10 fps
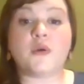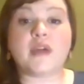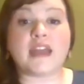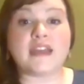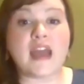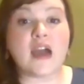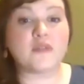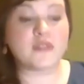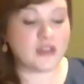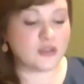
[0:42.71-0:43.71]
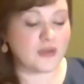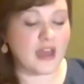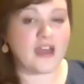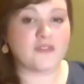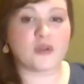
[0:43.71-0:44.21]
Okay, now that you
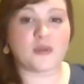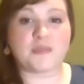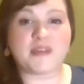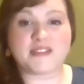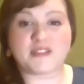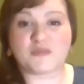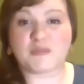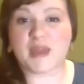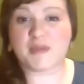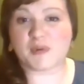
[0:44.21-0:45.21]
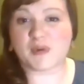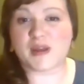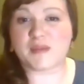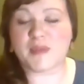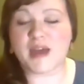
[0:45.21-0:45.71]
have your piece of paper
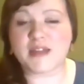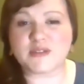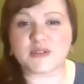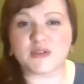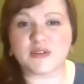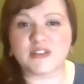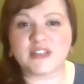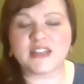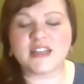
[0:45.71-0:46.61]
and pencil,